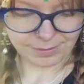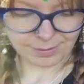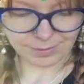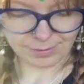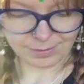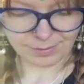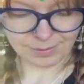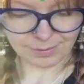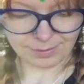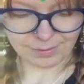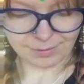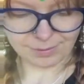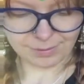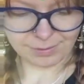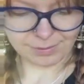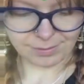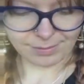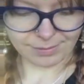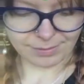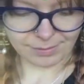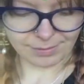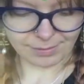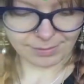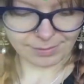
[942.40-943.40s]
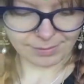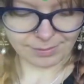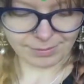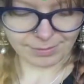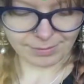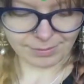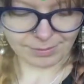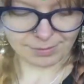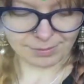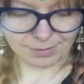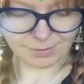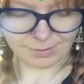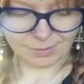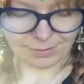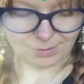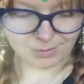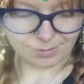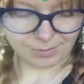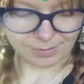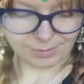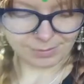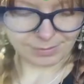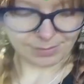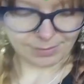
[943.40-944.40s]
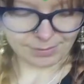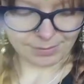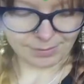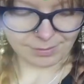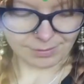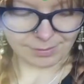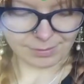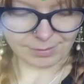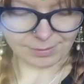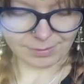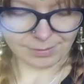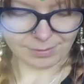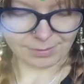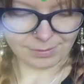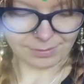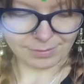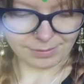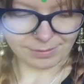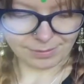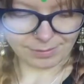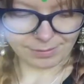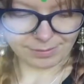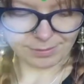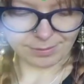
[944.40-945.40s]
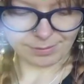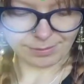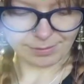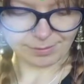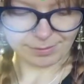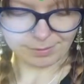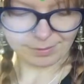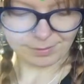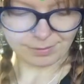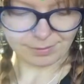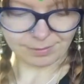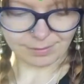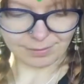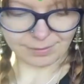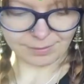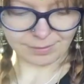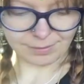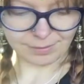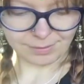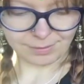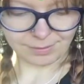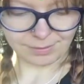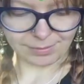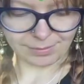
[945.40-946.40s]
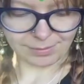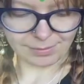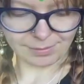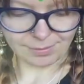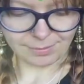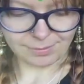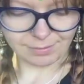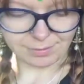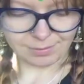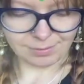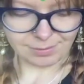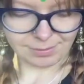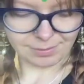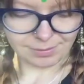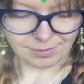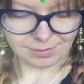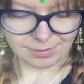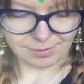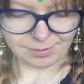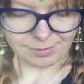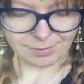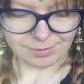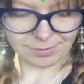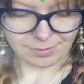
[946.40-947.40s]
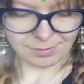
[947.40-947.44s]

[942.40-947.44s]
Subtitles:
[no speech]